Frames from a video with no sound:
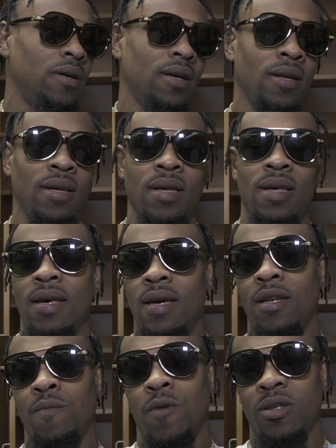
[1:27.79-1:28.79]
But
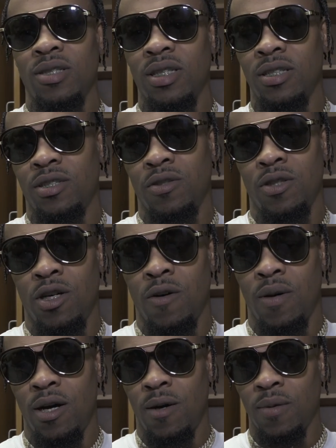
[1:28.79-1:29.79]
in the most sense, we
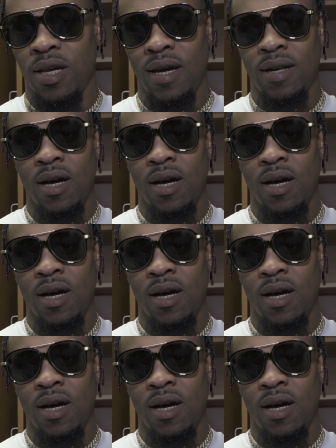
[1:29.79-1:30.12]
came